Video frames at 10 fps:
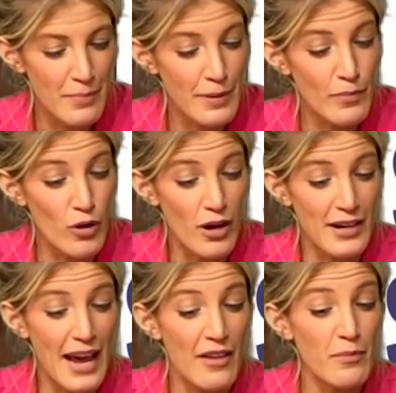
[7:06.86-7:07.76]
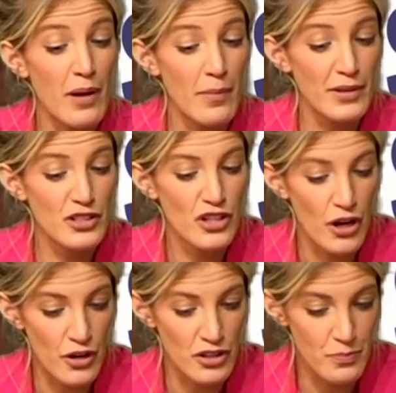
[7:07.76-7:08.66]
a bit more on how the public
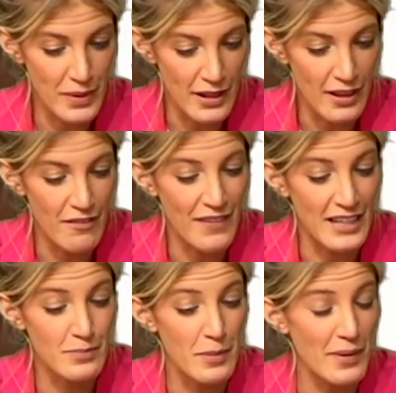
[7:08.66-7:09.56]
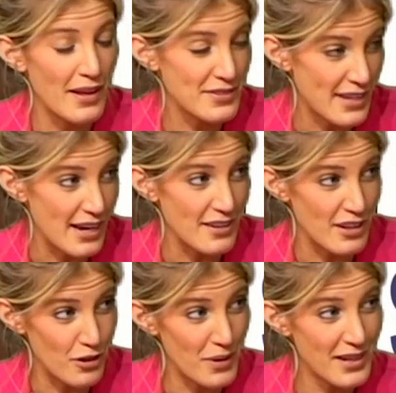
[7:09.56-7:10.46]
charge bill affects people outside of the
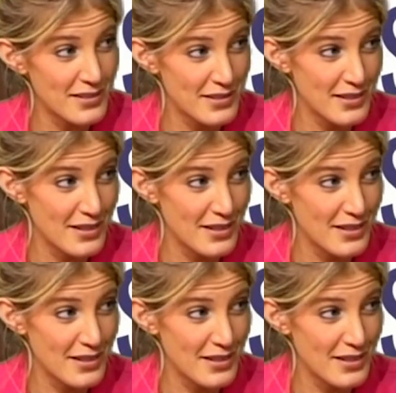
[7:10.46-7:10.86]
U.S.?